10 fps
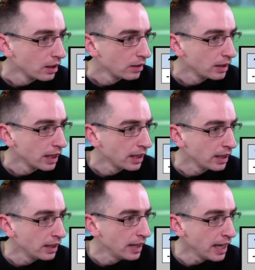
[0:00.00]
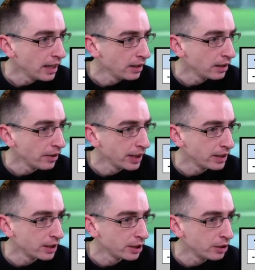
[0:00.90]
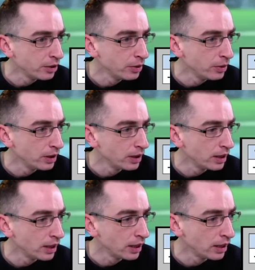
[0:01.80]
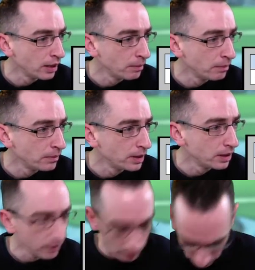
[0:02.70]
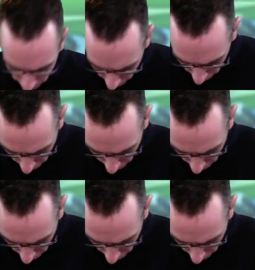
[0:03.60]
Okay, again going to start with